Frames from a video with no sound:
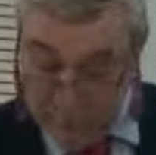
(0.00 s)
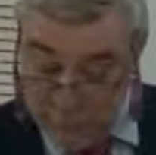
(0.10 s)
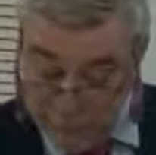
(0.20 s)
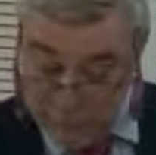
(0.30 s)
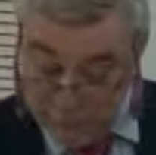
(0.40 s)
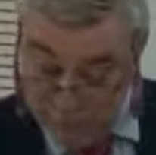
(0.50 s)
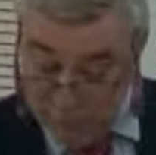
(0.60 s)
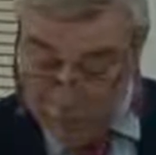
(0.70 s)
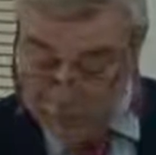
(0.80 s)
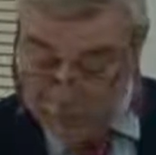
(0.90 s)
This
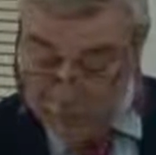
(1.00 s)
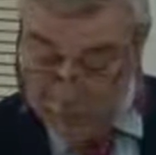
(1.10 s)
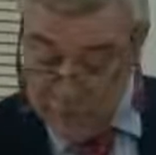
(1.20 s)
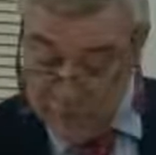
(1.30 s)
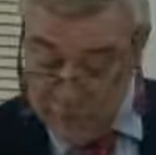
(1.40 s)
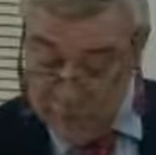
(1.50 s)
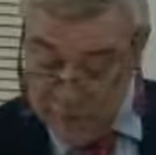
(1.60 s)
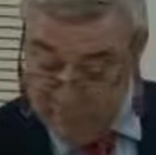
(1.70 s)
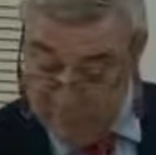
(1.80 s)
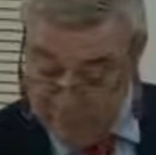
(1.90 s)
Voice for
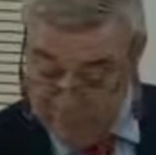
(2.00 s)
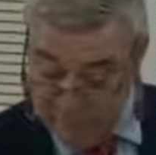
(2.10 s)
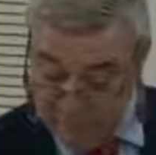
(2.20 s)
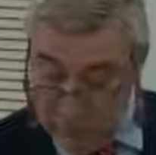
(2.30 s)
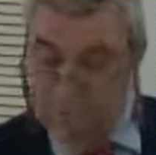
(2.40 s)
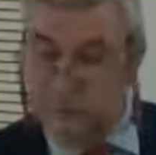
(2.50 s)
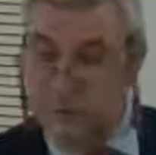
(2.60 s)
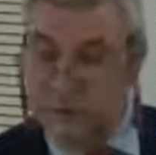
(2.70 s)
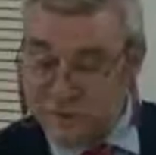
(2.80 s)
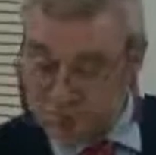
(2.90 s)
Young People
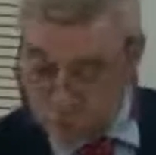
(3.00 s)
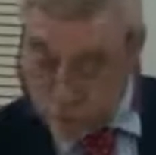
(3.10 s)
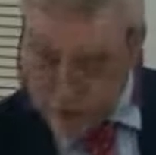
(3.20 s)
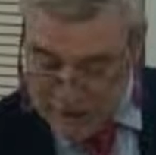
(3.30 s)
does two